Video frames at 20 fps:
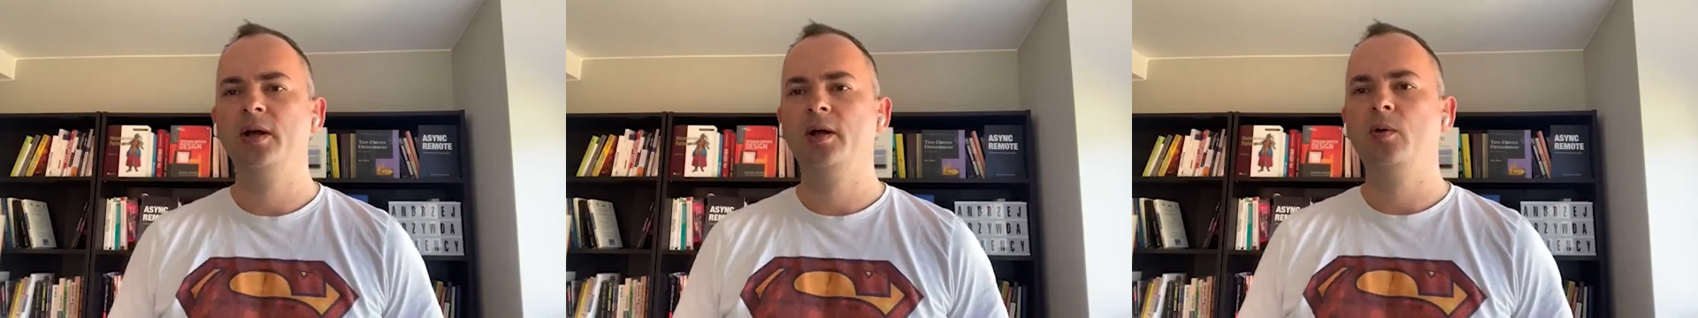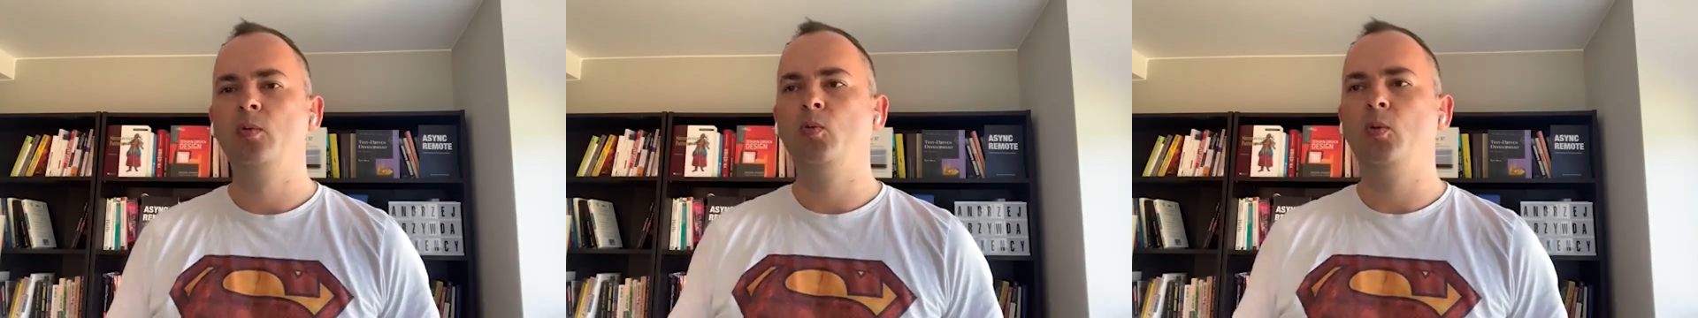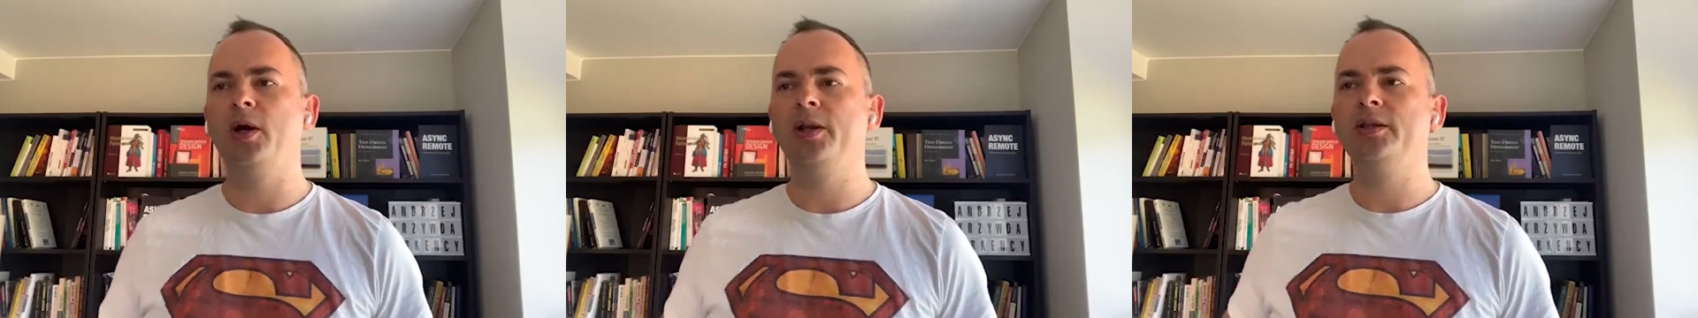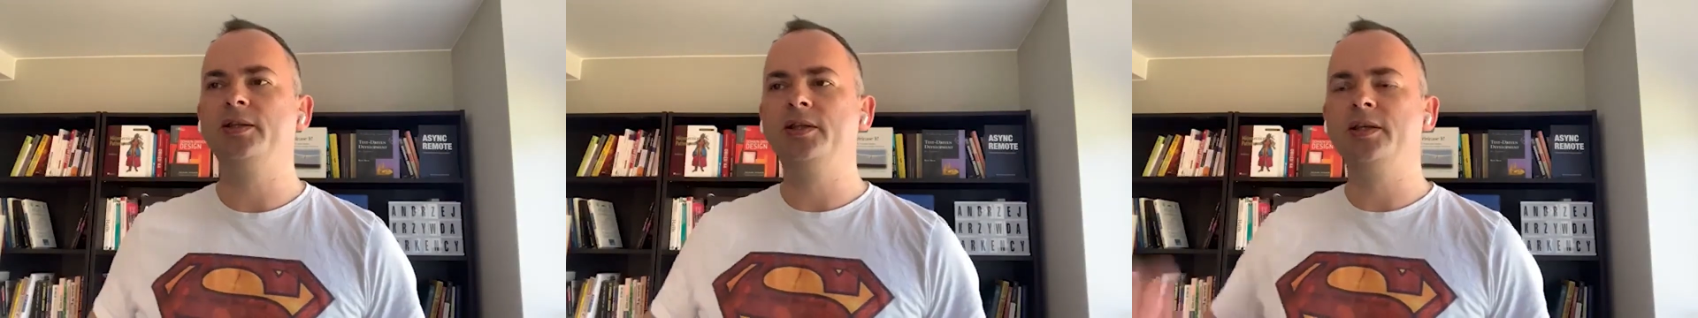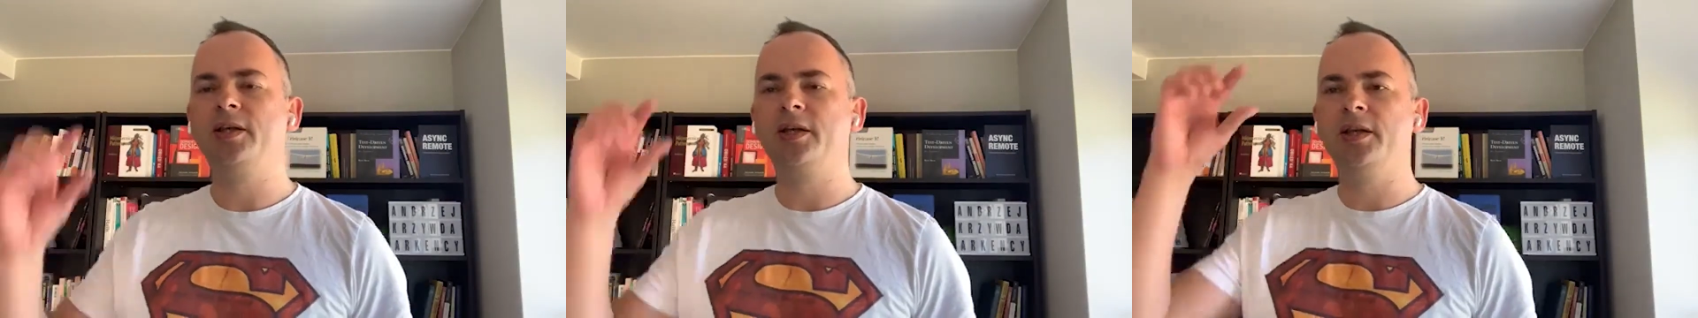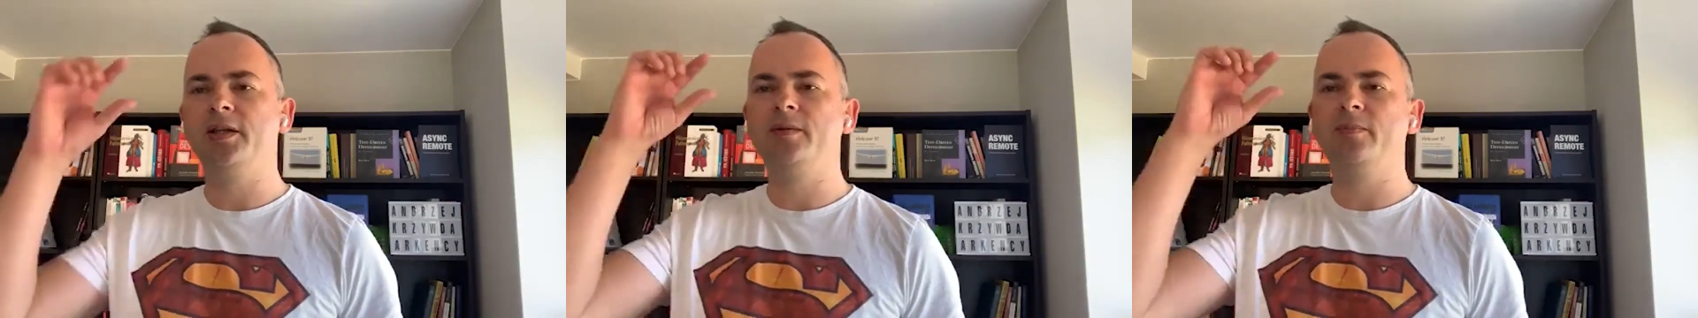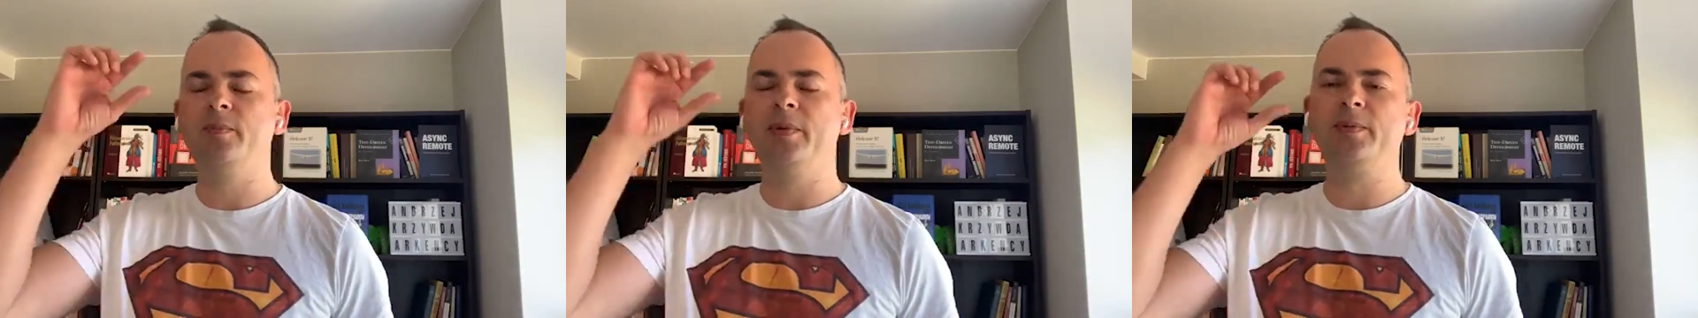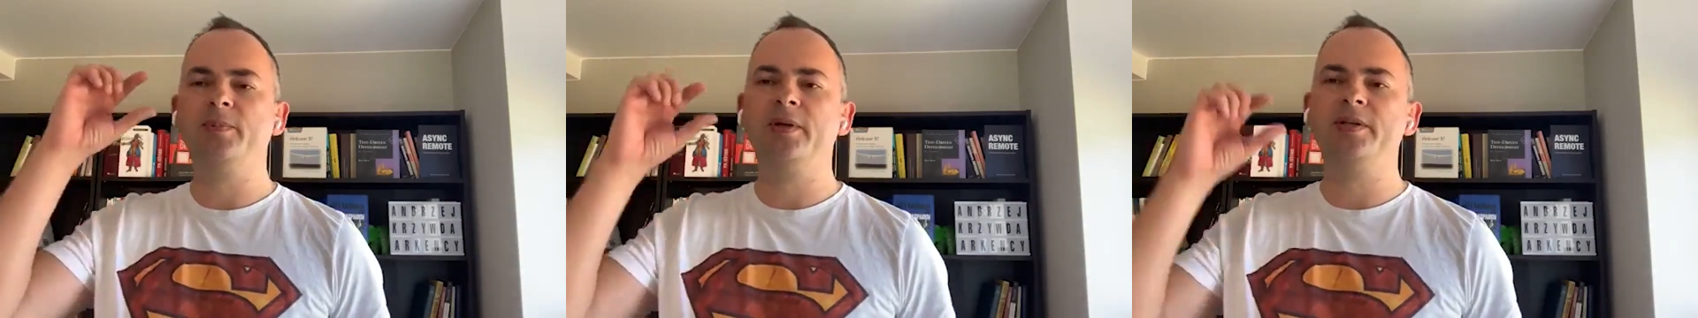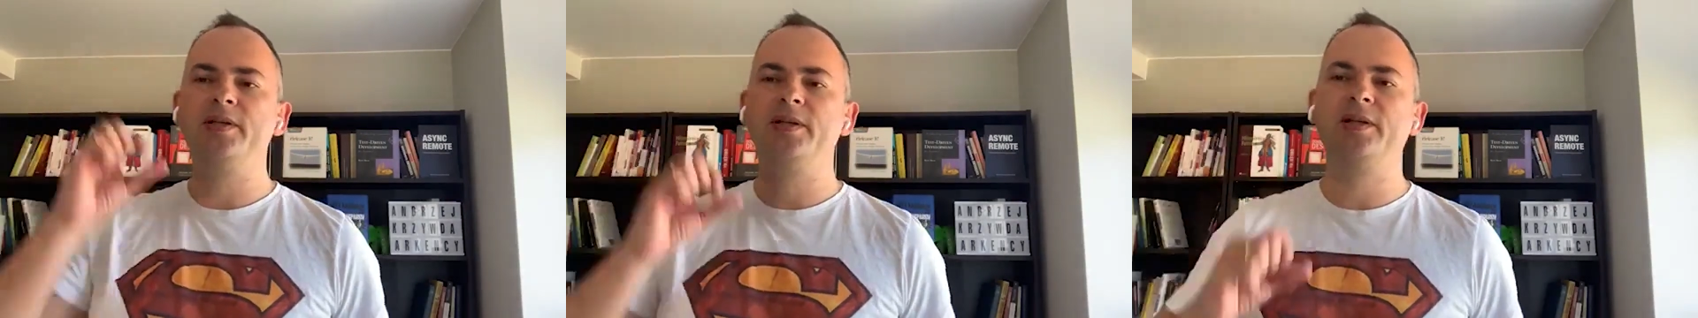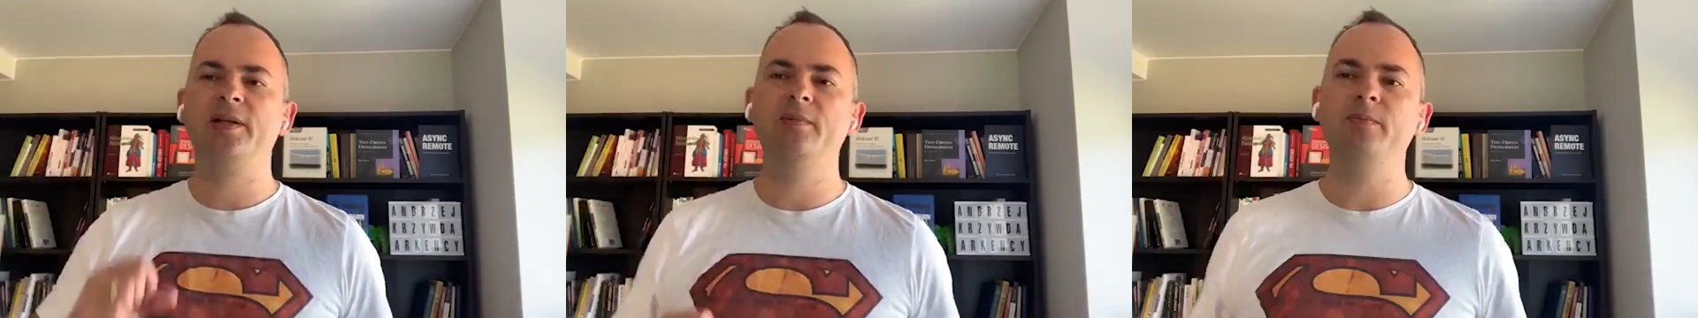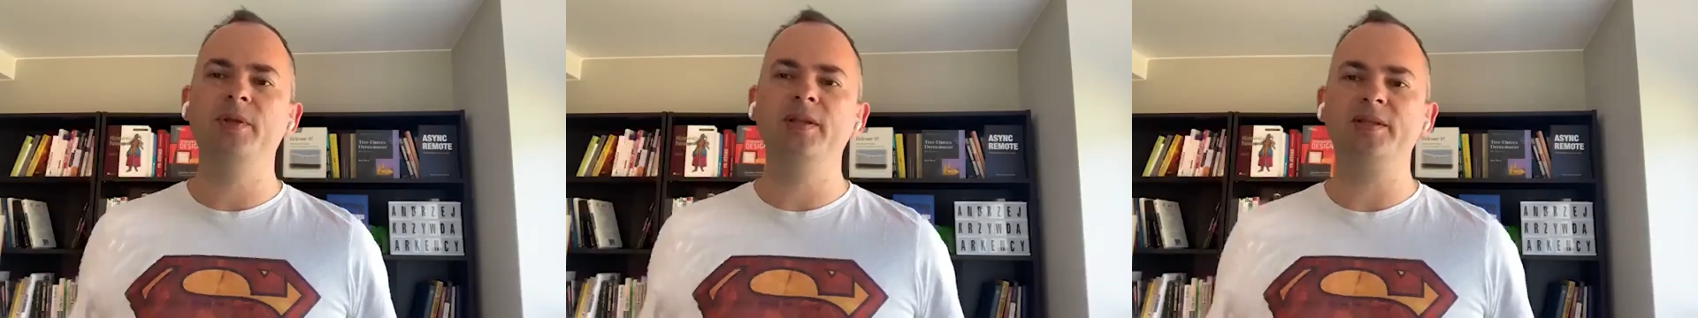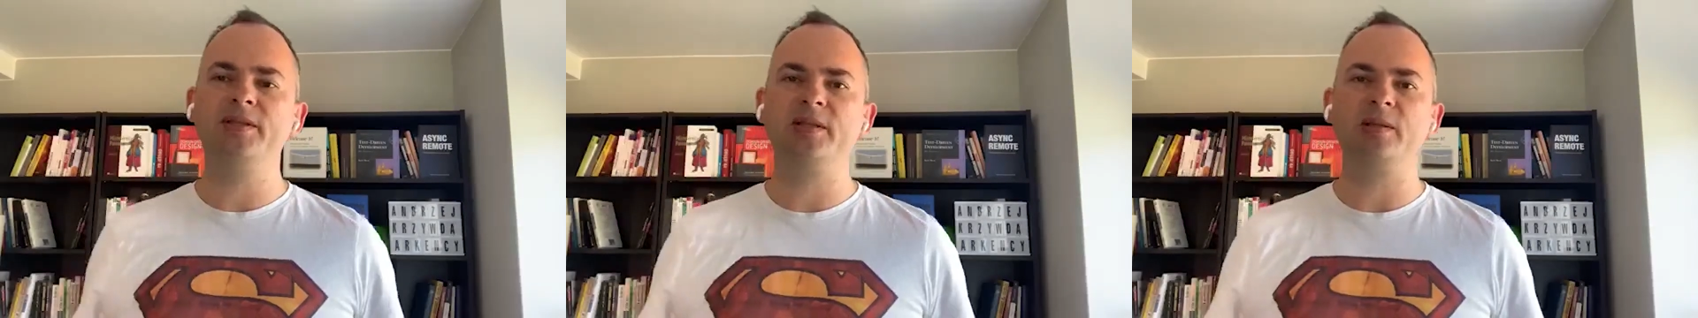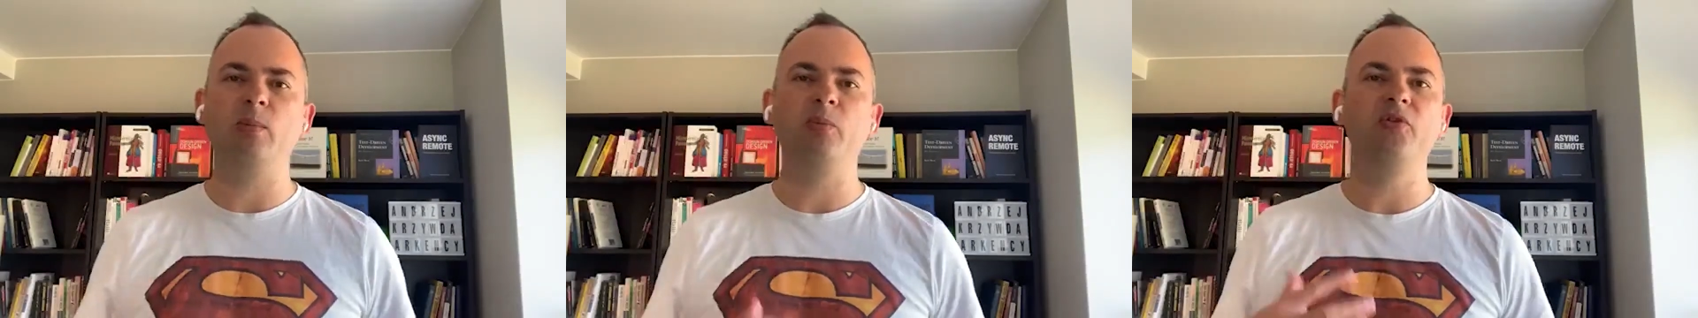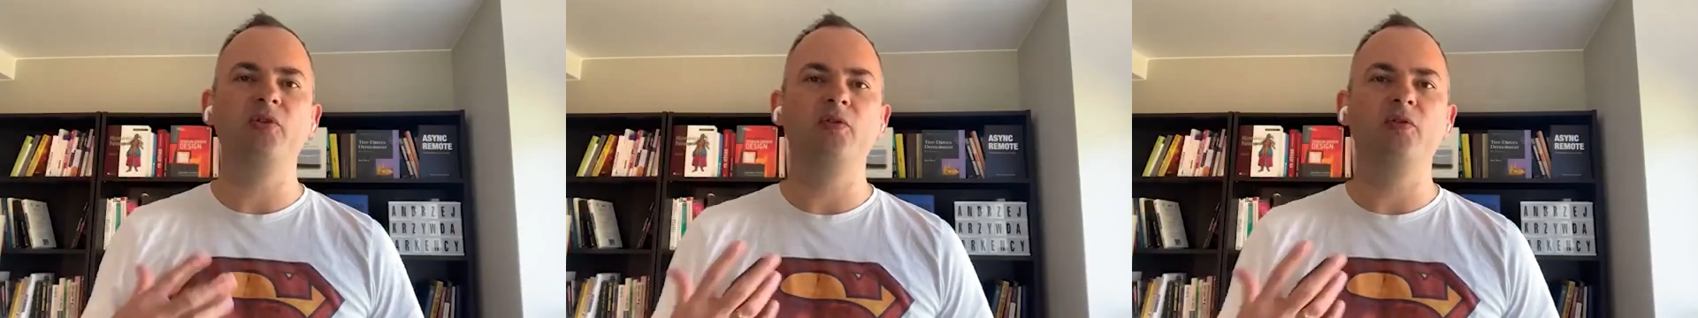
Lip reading: one ticket basically means something